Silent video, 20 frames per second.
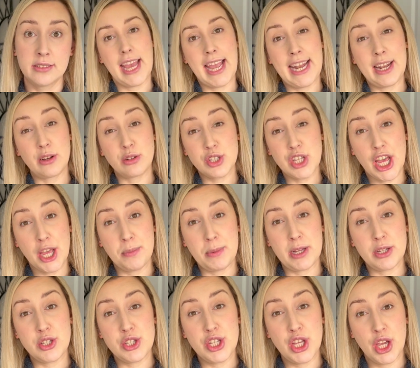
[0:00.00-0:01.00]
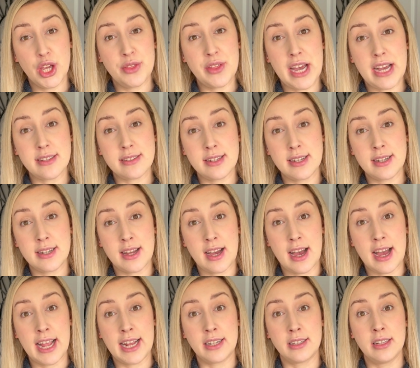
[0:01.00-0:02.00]
In October
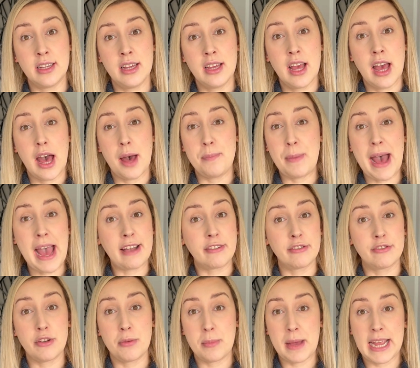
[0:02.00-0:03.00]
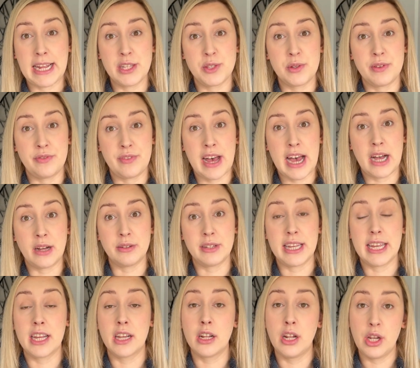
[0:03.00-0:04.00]
2009, a bag of remains were found,
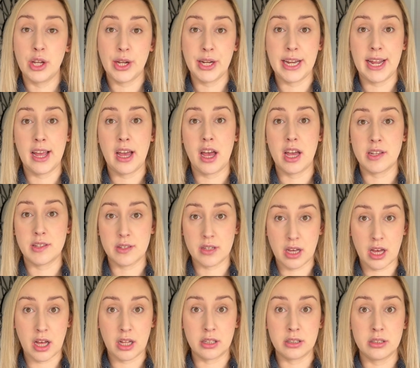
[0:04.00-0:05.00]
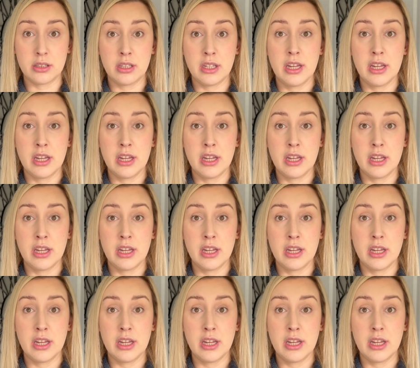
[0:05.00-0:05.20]
including a skull.